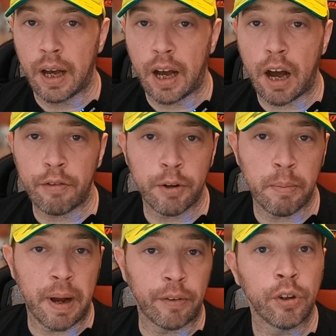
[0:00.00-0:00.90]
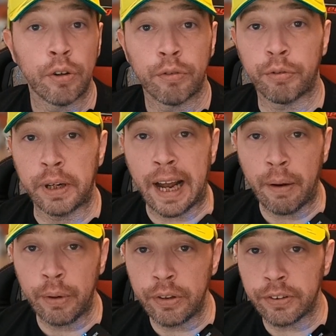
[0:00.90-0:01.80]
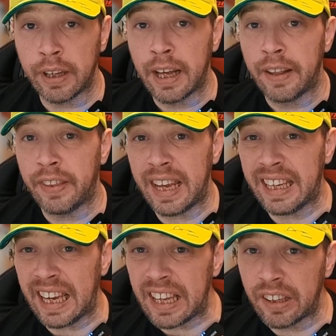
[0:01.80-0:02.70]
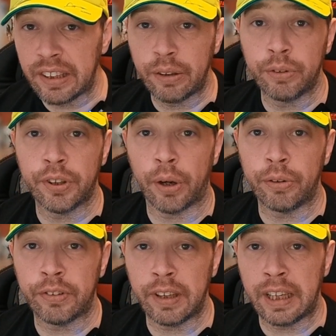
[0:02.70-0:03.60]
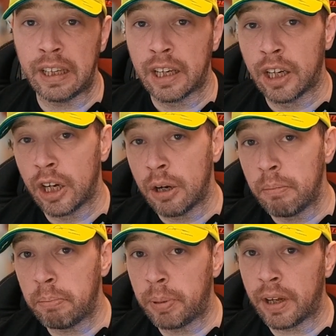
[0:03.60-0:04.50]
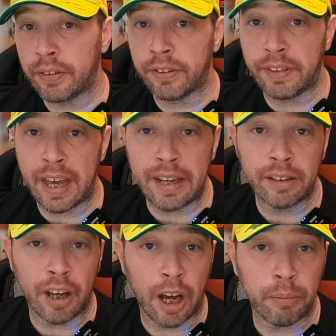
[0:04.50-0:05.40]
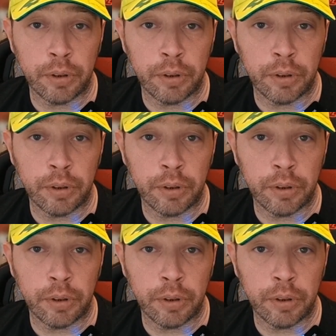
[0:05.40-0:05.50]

After about 3 hours, they get a little toasty, but then I'm